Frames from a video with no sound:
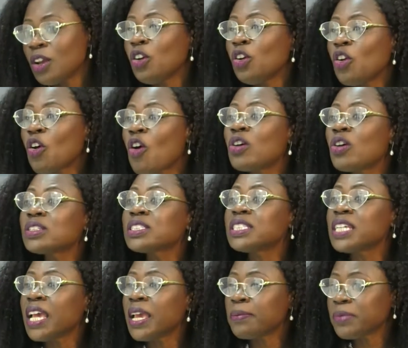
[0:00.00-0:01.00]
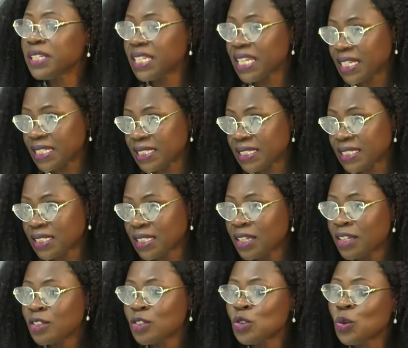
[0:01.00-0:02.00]
long term debts
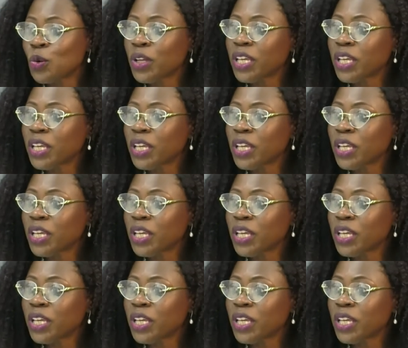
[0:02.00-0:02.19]
so